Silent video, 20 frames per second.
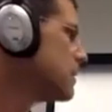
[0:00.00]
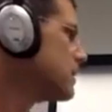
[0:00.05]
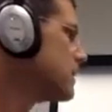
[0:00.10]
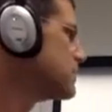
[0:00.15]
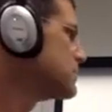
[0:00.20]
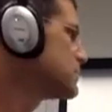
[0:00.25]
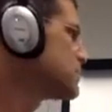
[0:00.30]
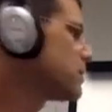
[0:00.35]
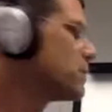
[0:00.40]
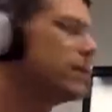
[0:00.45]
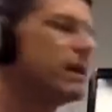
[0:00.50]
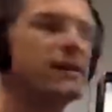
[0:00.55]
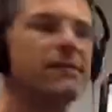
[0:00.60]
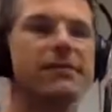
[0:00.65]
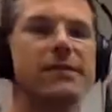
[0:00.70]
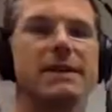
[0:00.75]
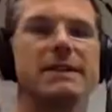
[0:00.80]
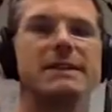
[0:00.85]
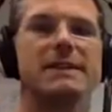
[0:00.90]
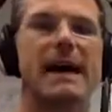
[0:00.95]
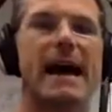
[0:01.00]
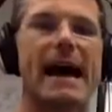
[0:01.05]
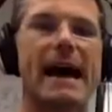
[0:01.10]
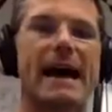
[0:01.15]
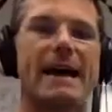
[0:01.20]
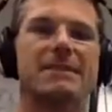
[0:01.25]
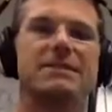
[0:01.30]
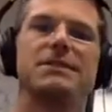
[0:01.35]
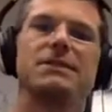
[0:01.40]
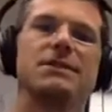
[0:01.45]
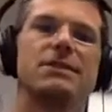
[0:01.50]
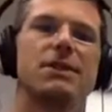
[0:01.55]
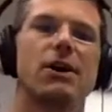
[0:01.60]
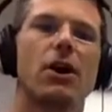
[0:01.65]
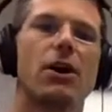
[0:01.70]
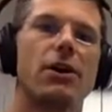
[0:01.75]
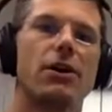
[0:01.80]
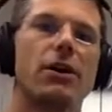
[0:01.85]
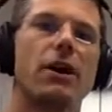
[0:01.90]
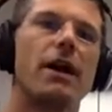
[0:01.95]
And so if the tasks
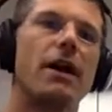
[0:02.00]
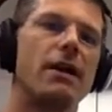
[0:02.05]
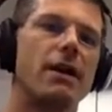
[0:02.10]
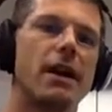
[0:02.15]
are,